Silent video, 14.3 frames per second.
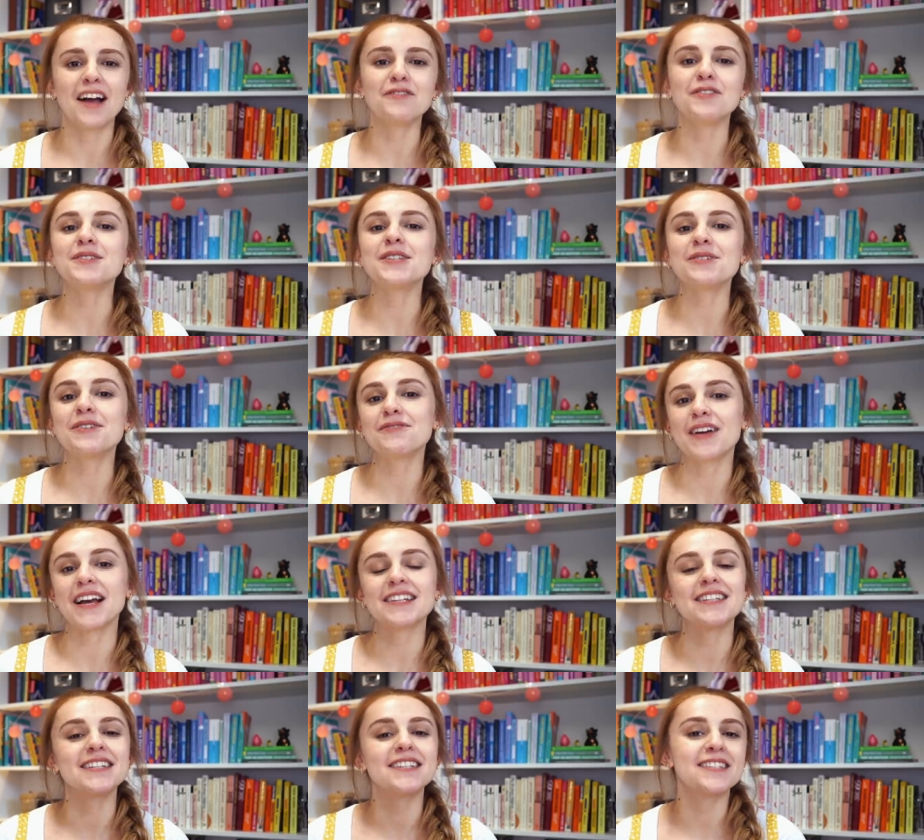I've also
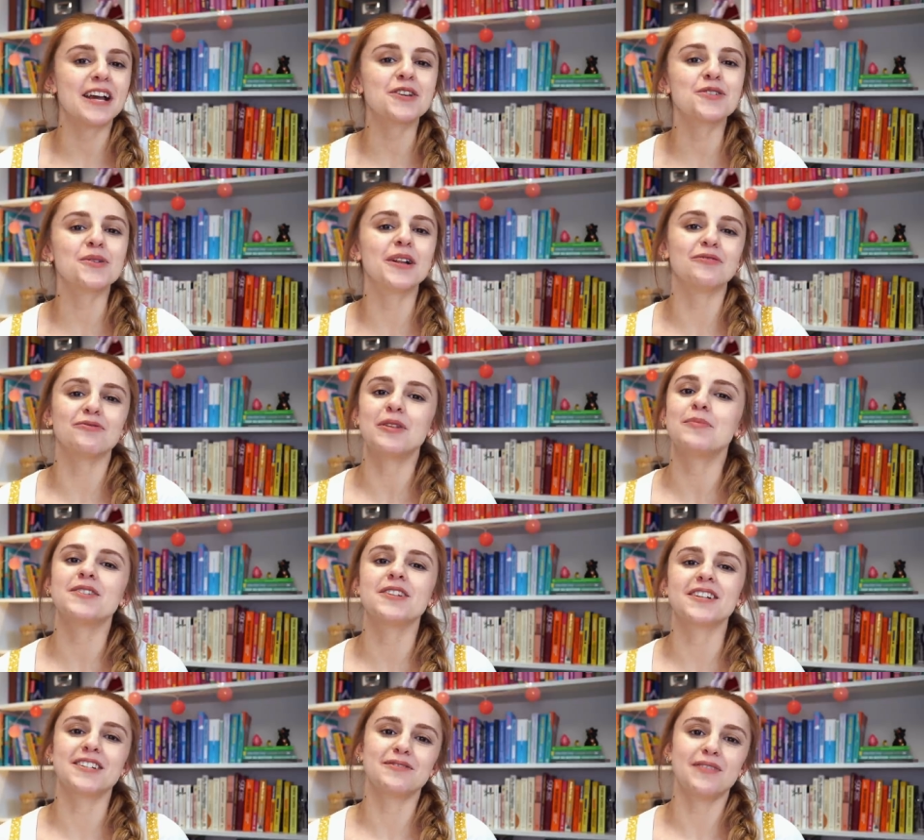invited sexual and
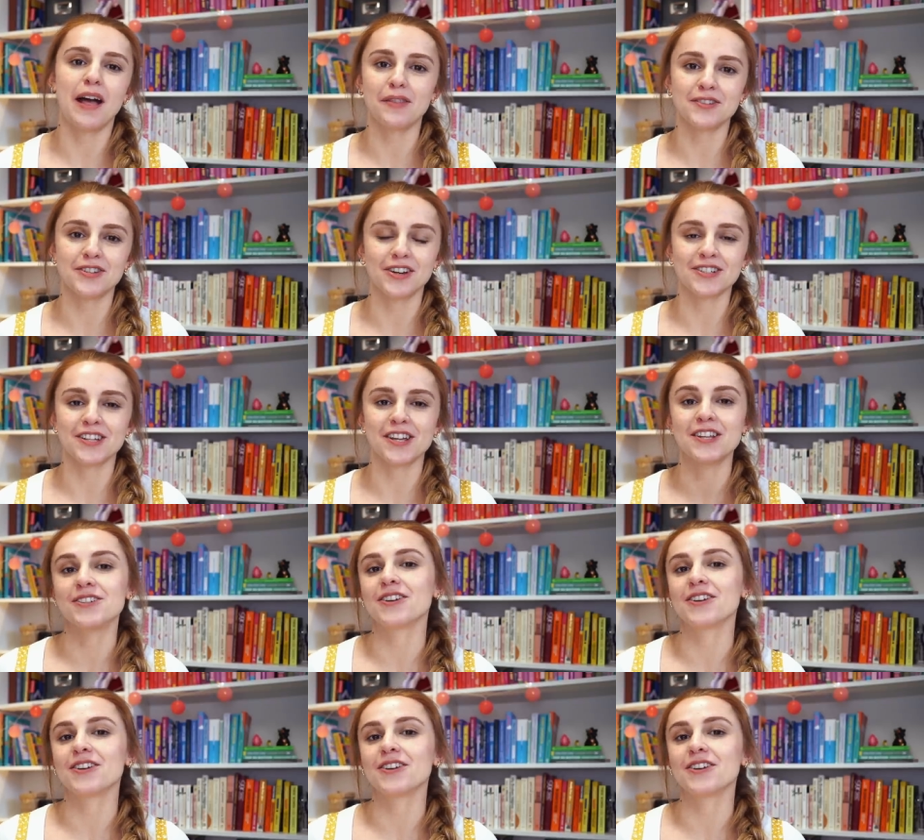reproductive health doctor,